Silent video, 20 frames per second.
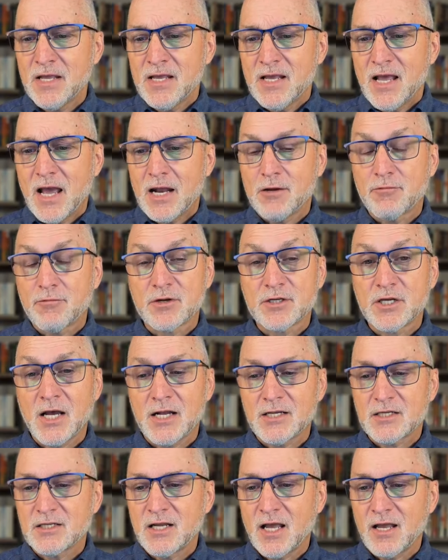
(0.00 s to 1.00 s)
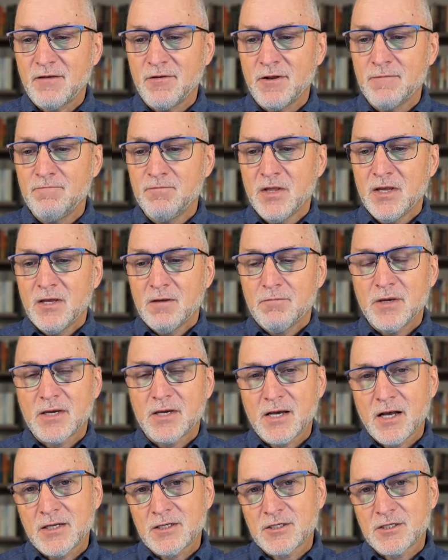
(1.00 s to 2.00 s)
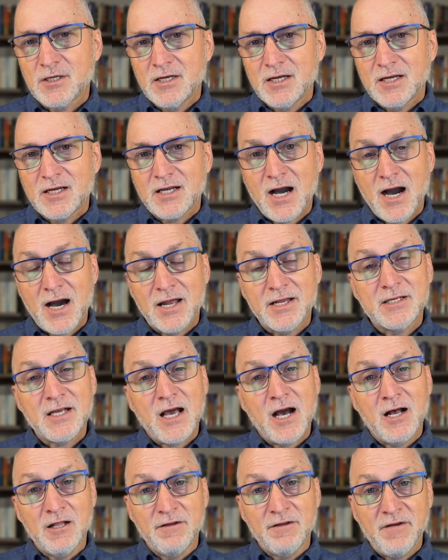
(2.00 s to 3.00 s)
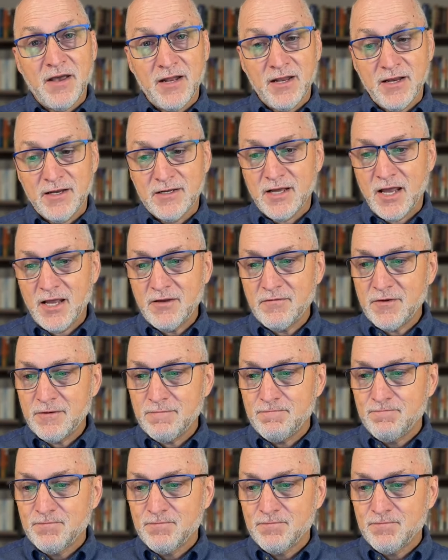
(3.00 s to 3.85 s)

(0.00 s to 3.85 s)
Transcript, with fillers: and he resents David because God is elevating David.